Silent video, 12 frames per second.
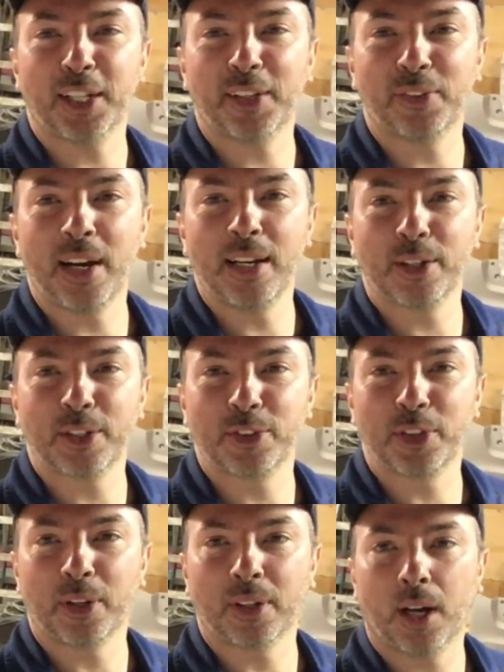radio
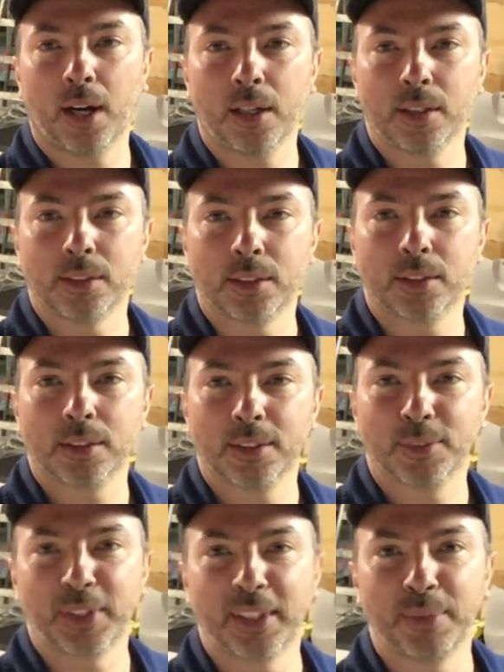controlled cars
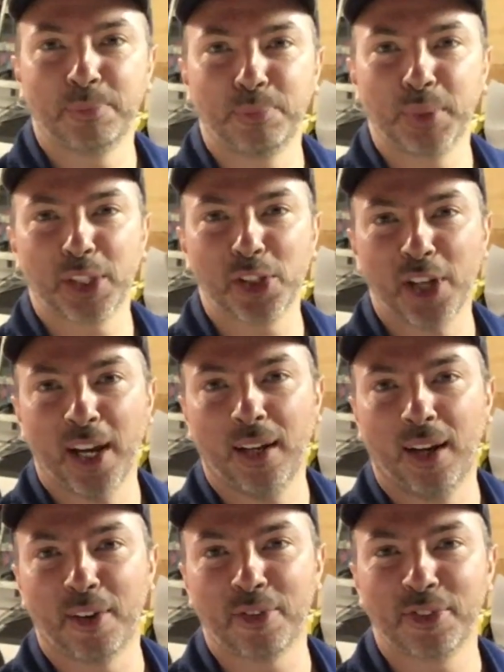with the shell
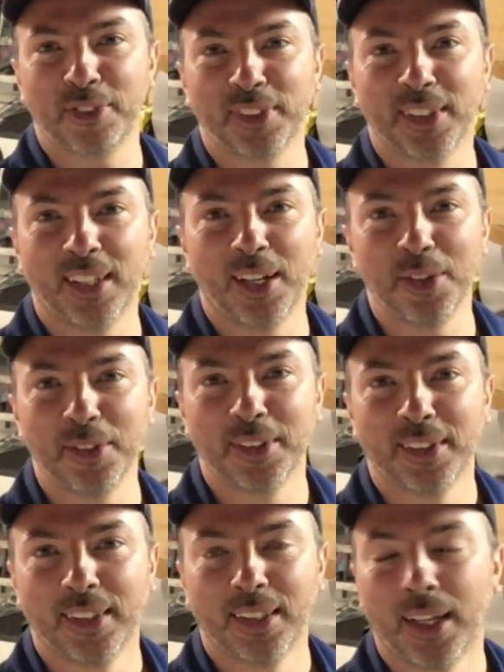off, you know.
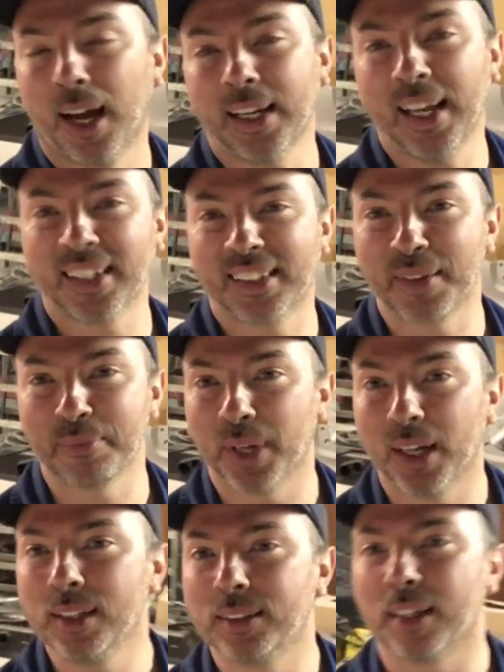I can't take my
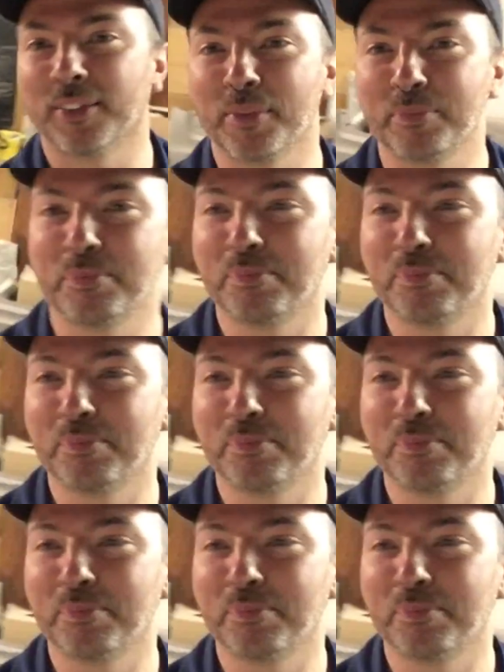eyes off it.